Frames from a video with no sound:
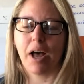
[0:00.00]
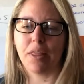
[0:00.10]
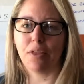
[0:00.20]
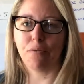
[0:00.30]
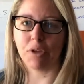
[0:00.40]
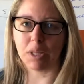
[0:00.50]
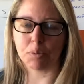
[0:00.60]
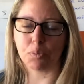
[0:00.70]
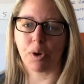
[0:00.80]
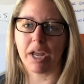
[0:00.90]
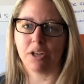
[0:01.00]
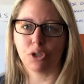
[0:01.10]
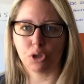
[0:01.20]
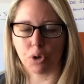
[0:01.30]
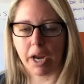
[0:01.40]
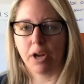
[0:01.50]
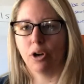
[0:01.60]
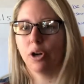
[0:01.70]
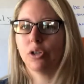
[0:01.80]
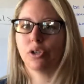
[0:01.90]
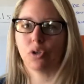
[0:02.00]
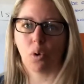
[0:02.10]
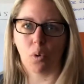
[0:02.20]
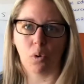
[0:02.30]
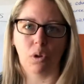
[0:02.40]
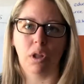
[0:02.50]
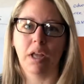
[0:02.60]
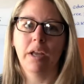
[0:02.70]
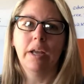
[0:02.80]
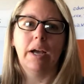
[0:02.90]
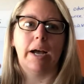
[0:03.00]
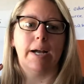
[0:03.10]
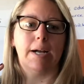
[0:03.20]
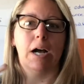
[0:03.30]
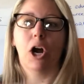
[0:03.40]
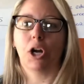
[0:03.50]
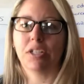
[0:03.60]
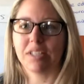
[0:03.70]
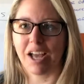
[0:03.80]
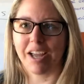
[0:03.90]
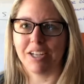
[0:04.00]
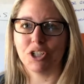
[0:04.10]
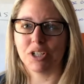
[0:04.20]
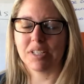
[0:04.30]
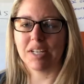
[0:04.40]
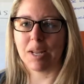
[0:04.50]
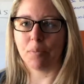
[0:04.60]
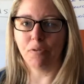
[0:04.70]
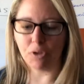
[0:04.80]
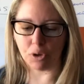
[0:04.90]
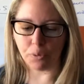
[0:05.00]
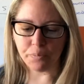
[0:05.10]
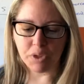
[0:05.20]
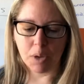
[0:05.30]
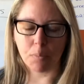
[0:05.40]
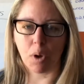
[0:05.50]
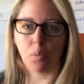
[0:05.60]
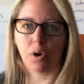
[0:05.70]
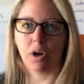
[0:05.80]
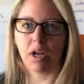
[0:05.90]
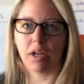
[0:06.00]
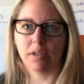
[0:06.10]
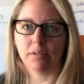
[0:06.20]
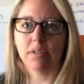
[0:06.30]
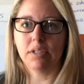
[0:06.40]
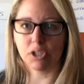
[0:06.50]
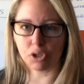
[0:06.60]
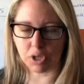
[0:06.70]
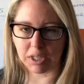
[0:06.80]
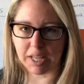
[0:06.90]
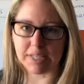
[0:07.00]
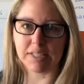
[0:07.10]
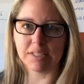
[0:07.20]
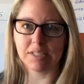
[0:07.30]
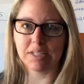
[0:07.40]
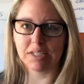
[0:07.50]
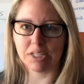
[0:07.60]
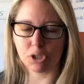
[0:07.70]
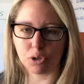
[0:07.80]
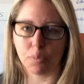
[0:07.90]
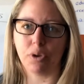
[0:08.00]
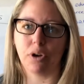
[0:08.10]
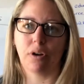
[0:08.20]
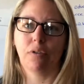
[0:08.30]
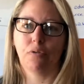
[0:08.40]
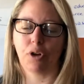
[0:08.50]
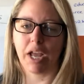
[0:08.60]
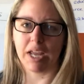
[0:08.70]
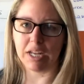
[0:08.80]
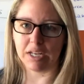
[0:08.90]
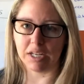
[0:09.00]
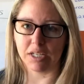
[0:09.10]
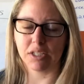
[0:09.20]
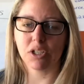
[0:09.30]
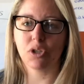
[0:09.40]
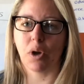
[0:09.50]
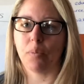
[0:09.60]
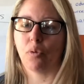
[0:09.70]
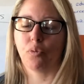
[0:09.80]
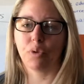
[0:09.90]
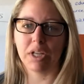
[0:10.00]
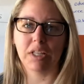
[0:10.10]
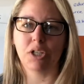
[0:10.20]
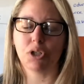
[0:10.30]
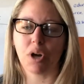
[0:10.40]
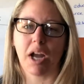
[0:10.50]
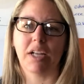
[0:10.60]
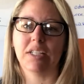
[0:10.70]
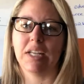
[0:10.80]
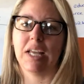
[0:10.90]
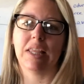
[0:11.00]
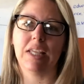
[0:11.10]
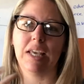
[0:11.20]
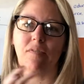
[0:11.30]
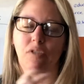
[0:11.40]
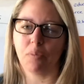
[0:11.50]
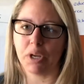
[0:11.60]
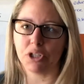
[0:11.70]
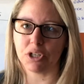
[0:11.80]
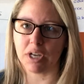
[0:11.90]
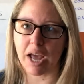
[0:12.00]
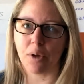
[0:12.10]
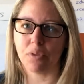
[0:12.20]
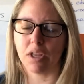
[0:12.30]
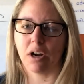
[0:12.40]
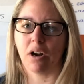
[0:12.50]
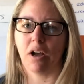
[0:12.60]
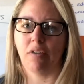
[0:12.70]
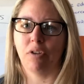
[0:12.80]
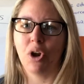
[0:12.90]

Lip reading: The Philips brand, Stryker, Zoll, Heart Sign, just to name a few, but we're a licensed distributor for AEDs. So I'm really trying to get the information out there of